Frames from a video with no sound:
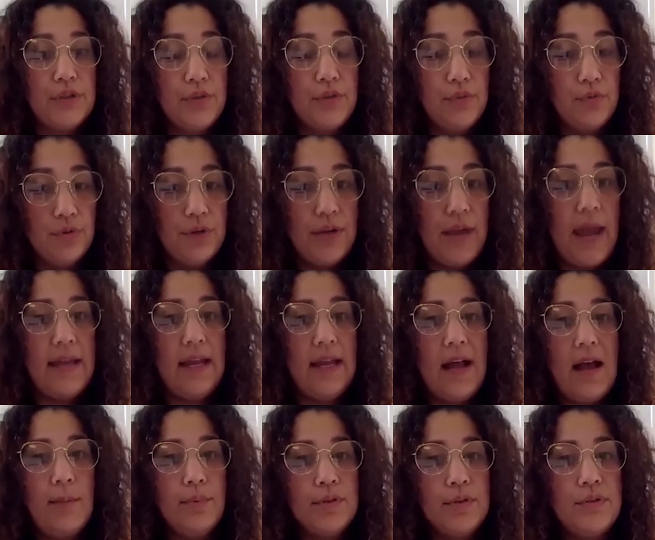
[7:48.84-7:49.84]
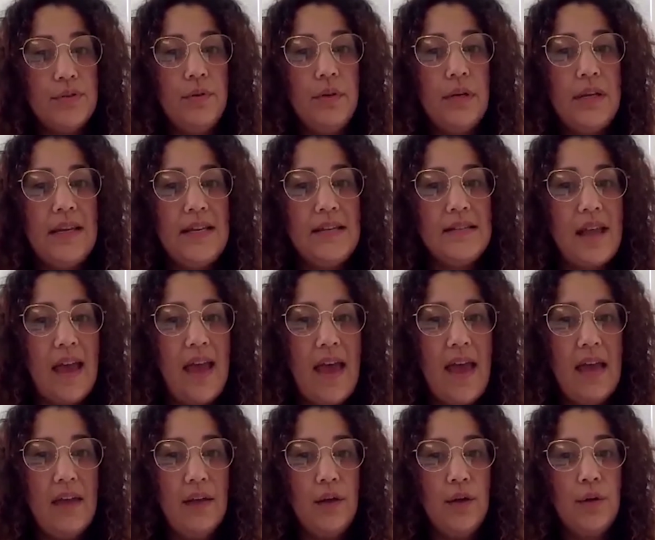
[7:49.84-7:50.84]
creating opportunities
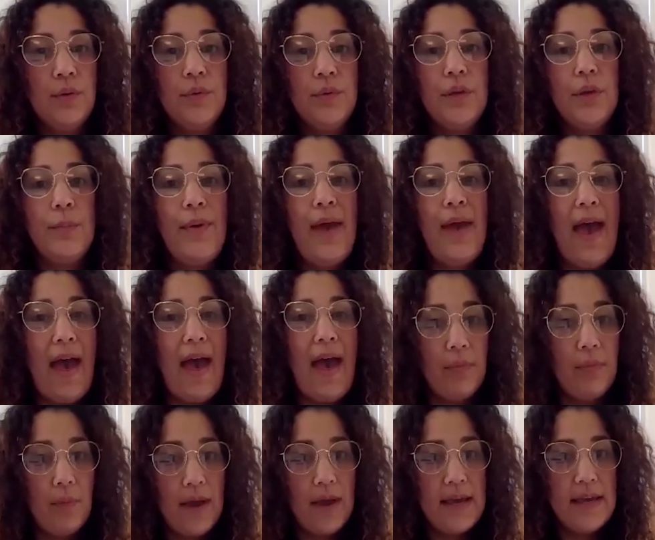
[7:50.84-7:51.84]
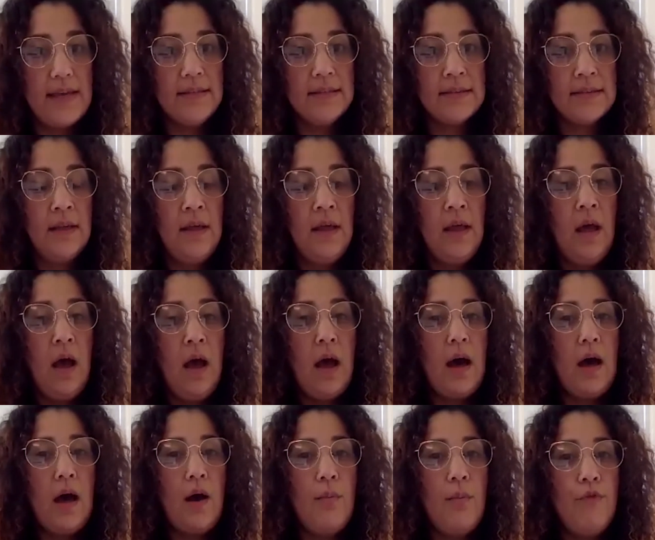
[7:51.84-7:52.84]
and career pathways
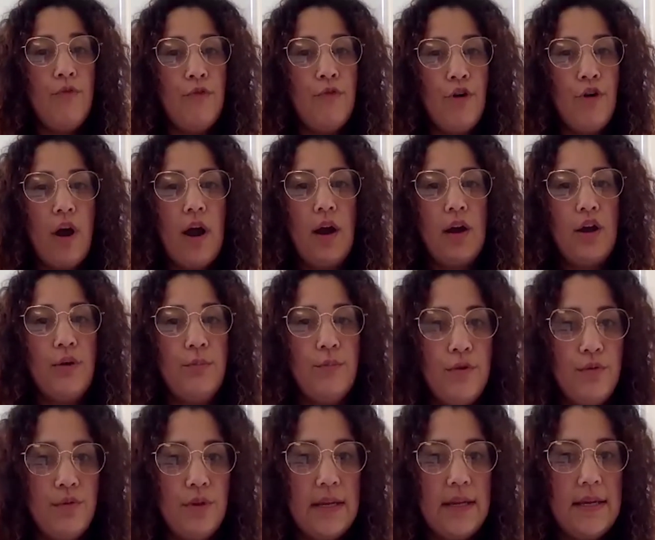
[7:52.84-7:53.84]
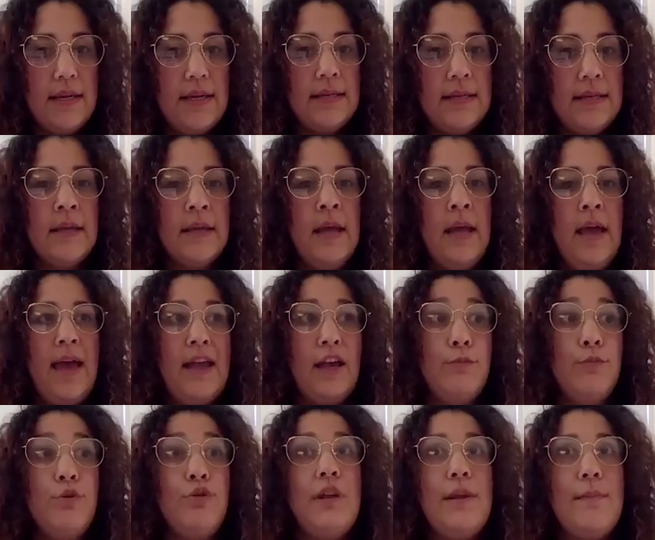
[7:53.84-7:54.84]
for our communities and
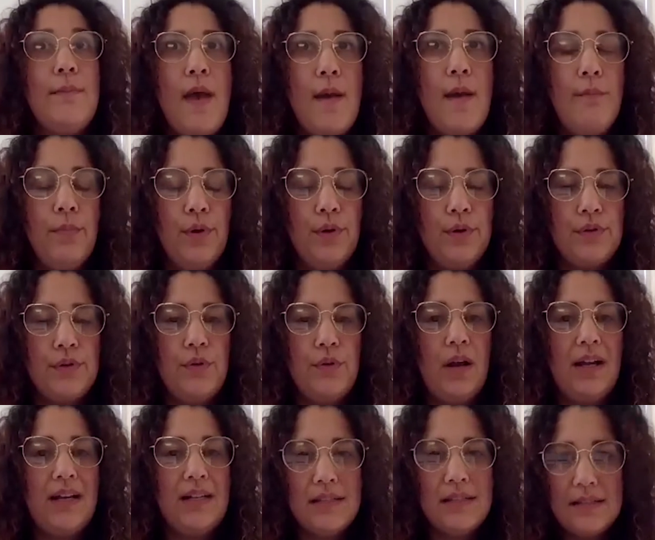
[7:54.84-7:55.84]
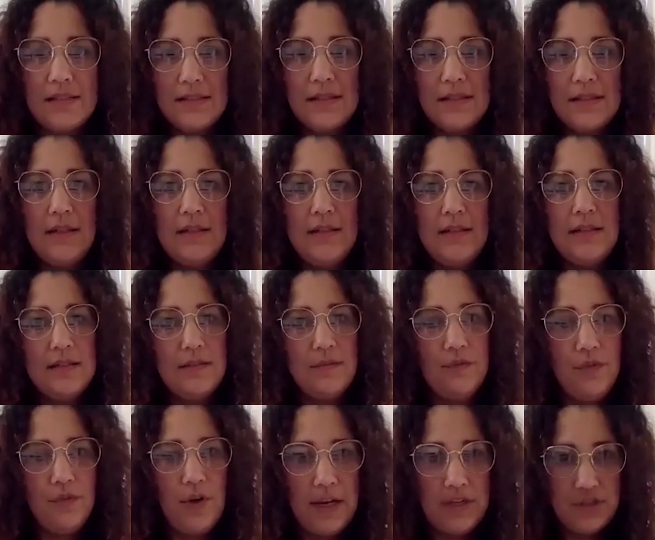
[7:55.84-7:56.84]
community members who are consistently
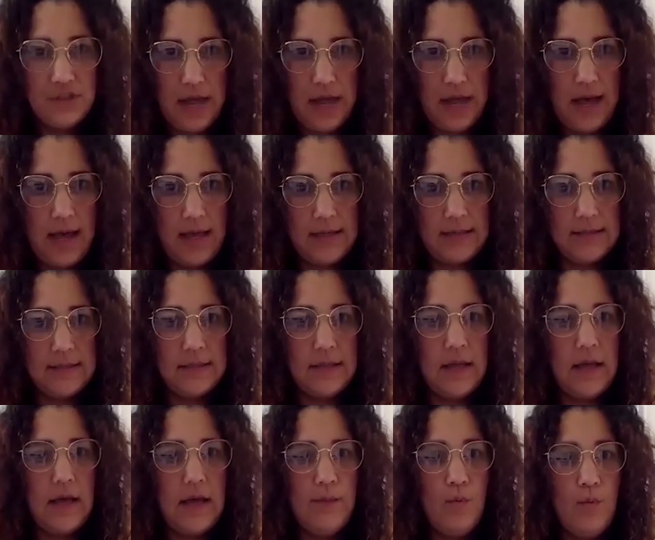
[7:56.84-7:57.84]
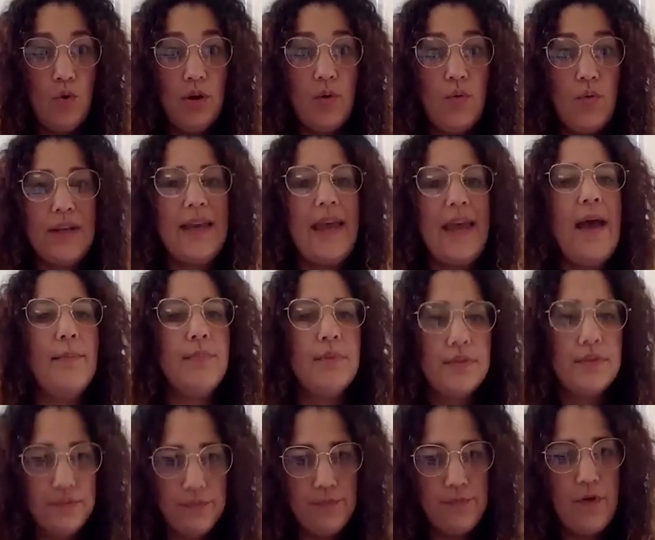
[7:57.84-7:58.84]
disenfranchised, or kept
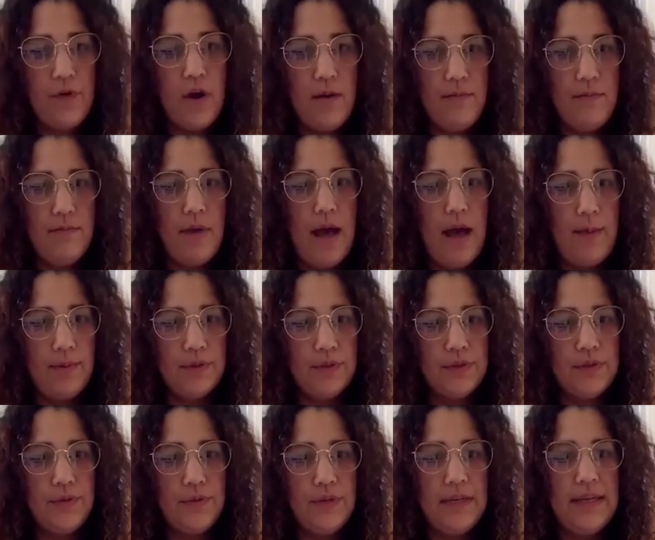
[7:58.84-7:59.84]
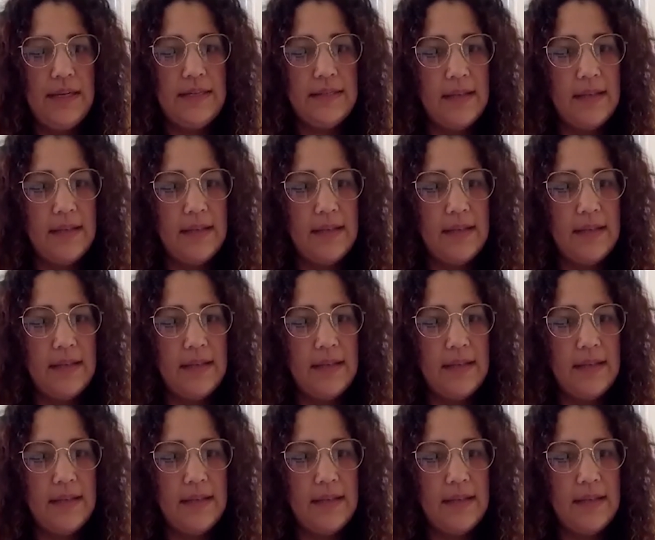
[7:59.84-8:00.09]
from opportunities and